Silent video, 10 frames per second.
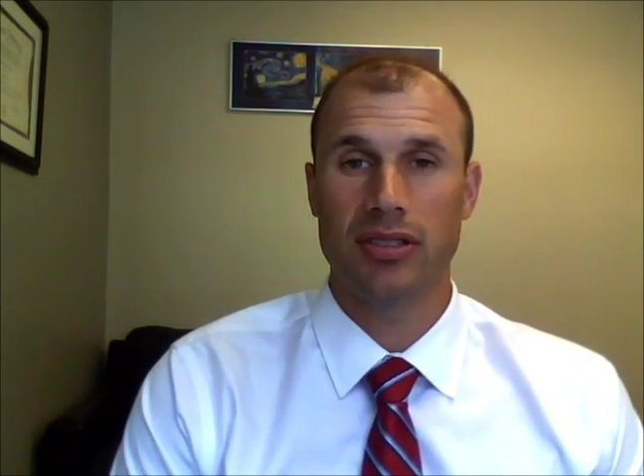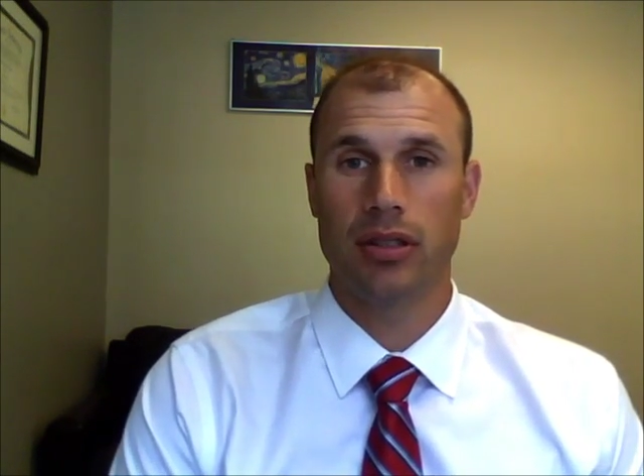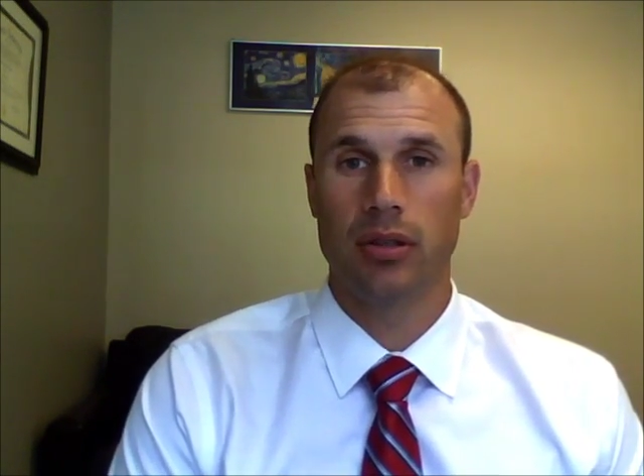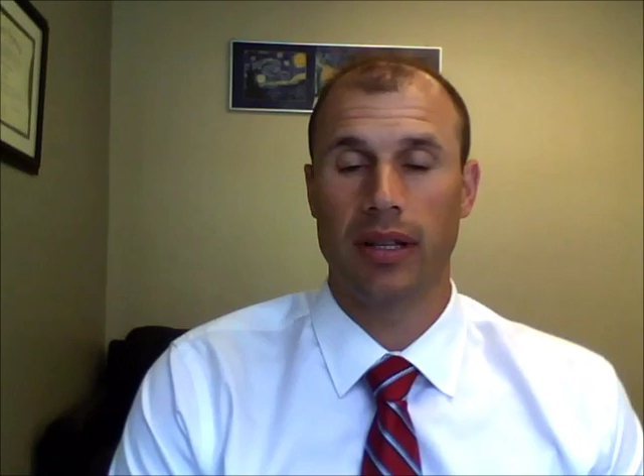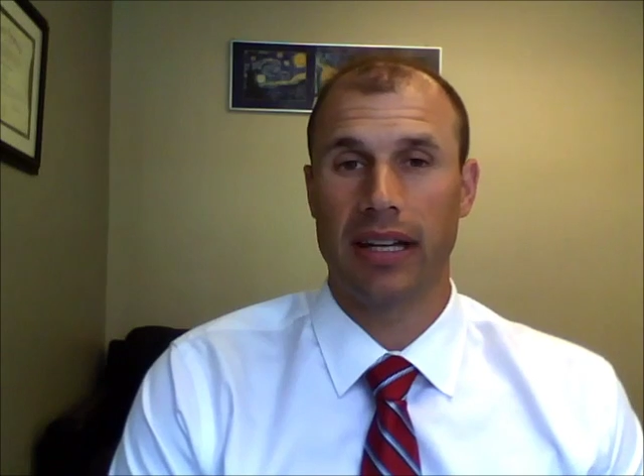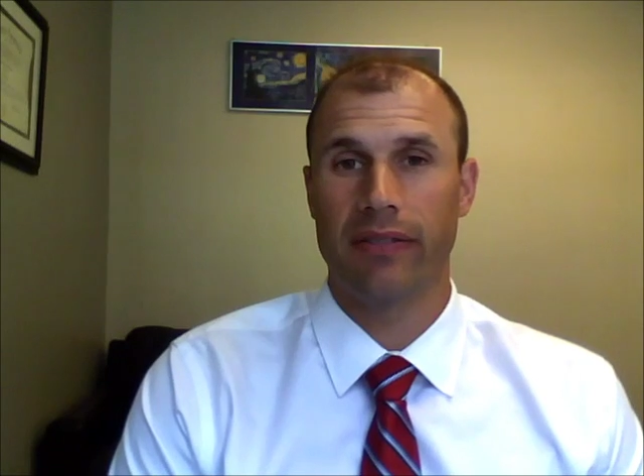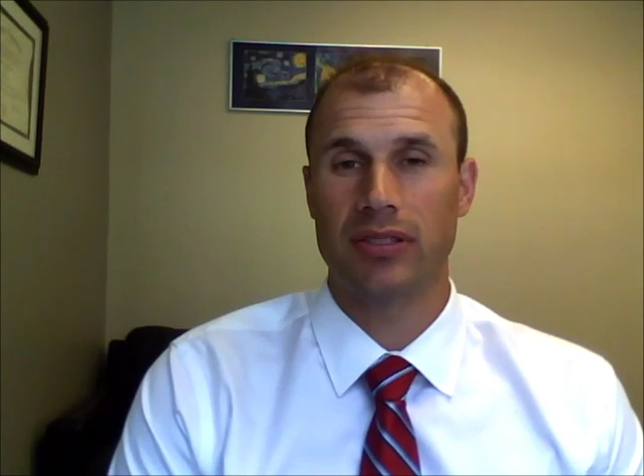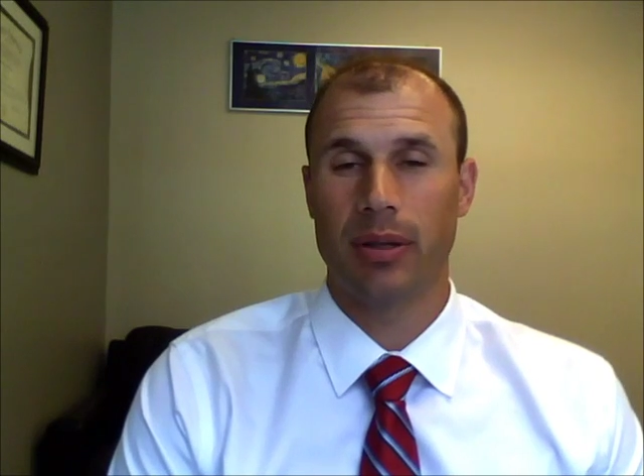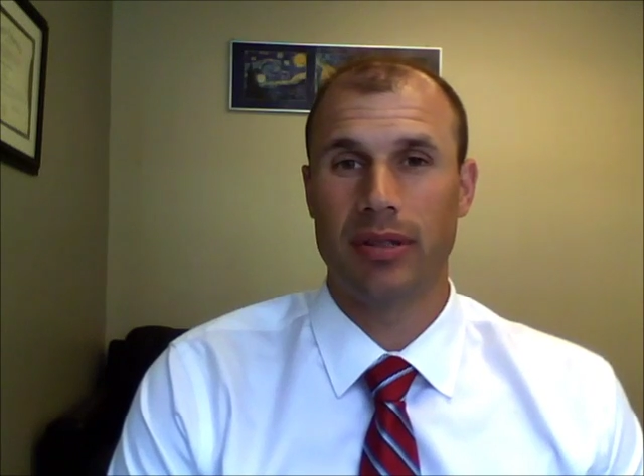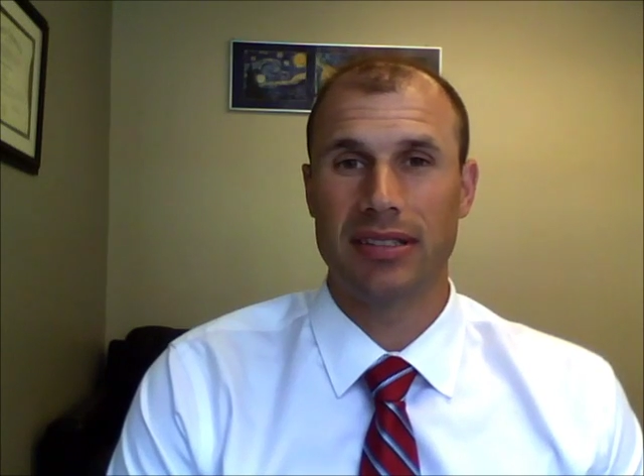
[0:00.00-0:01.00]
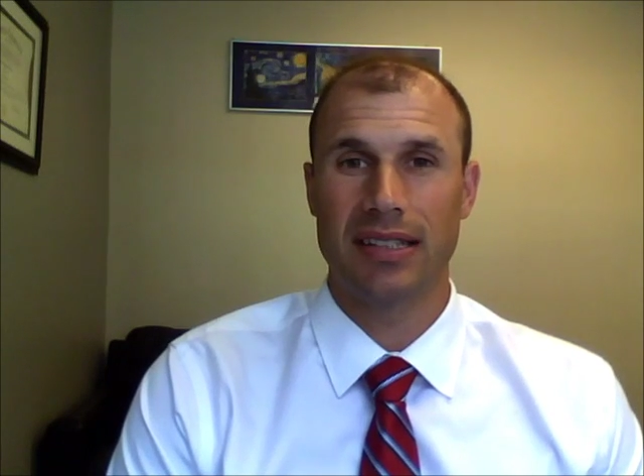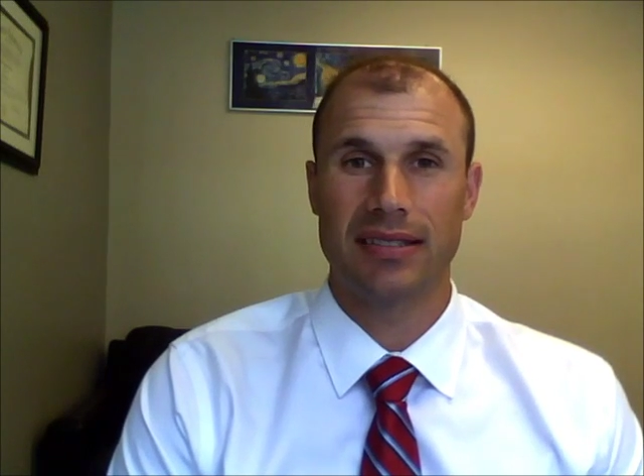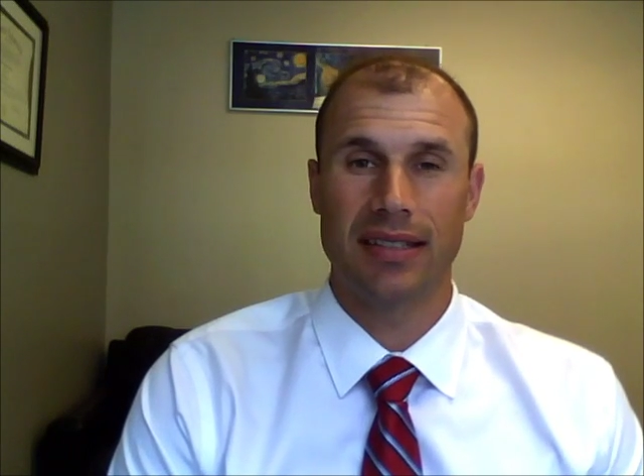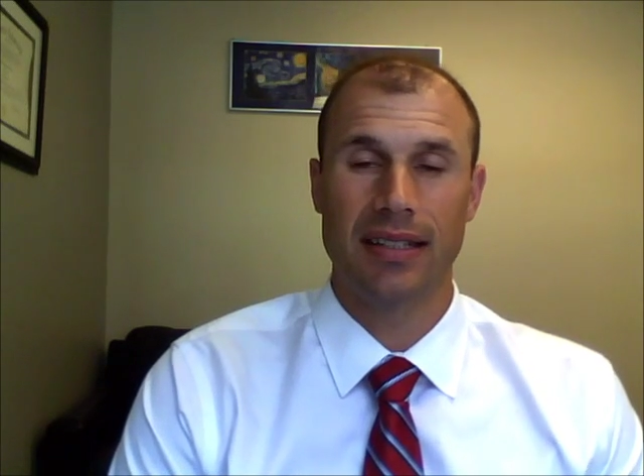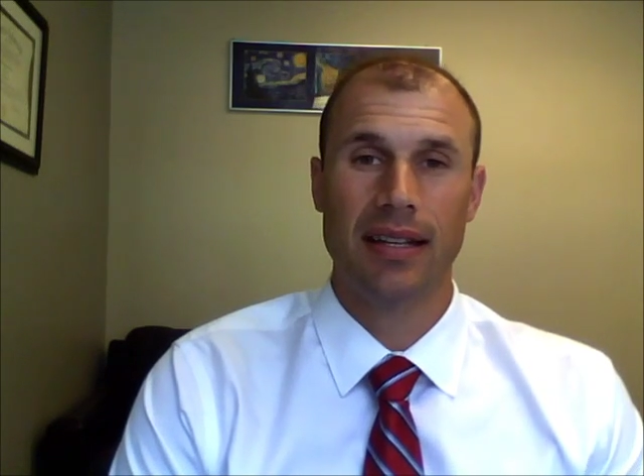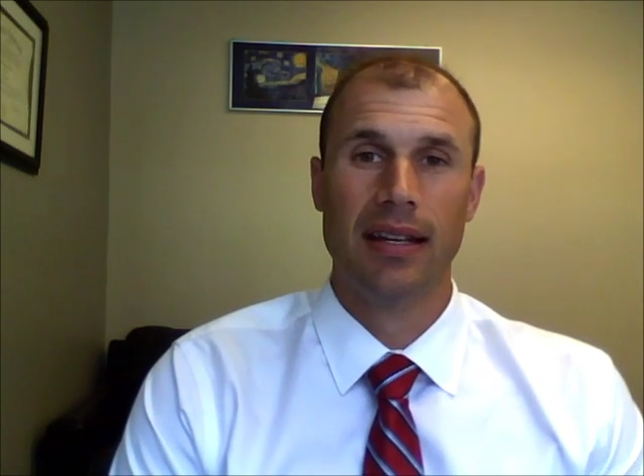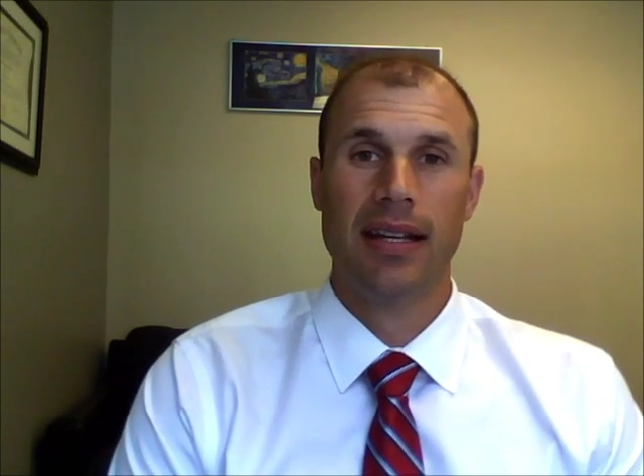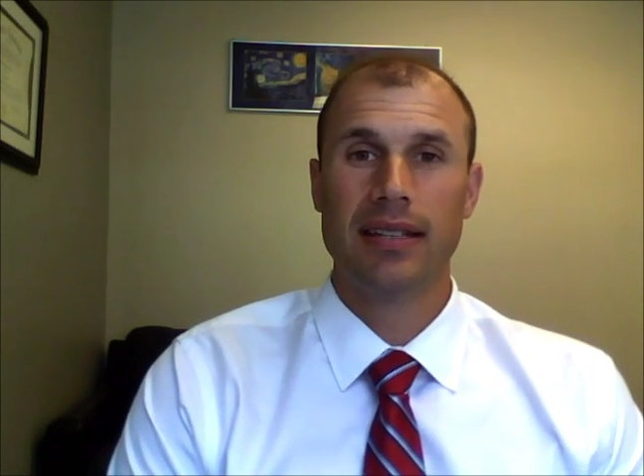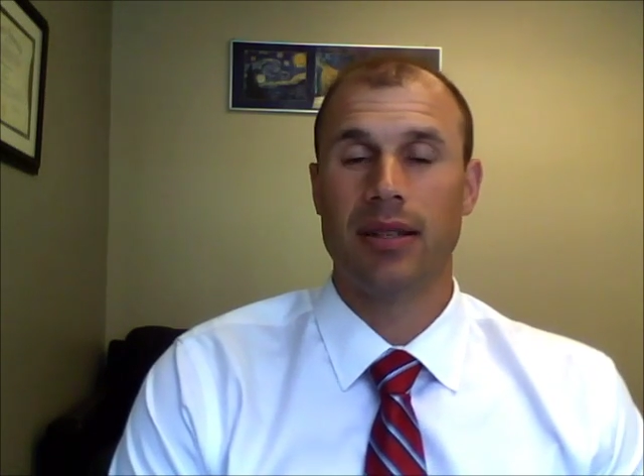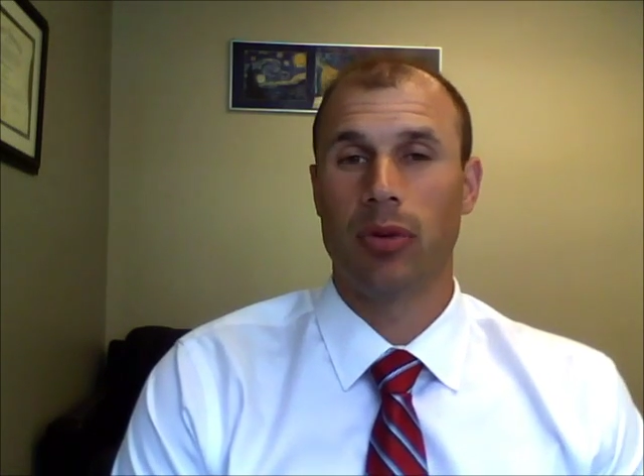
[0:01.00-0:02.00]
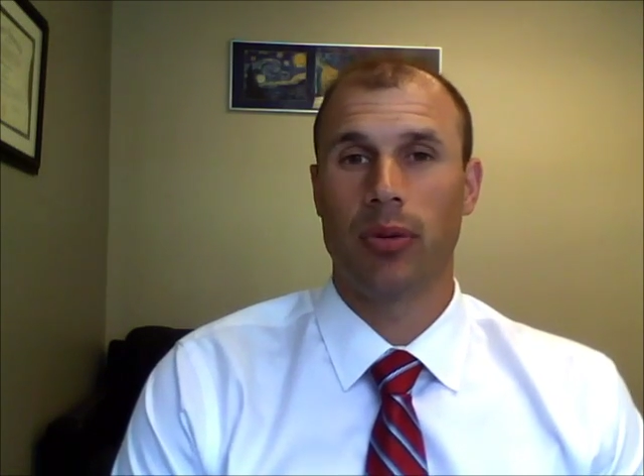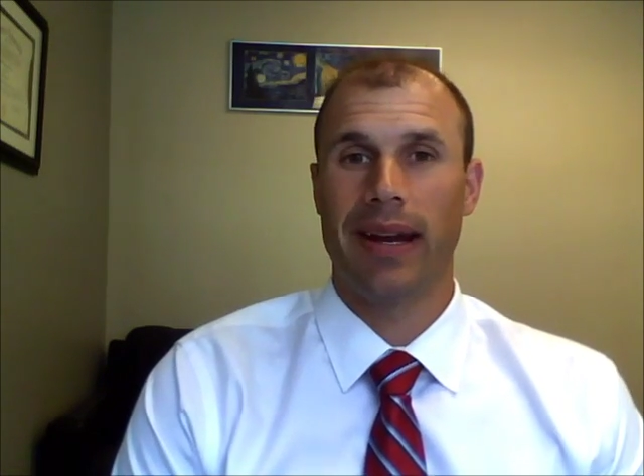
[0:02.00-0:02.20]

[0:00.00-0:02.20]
So like if someone says that someone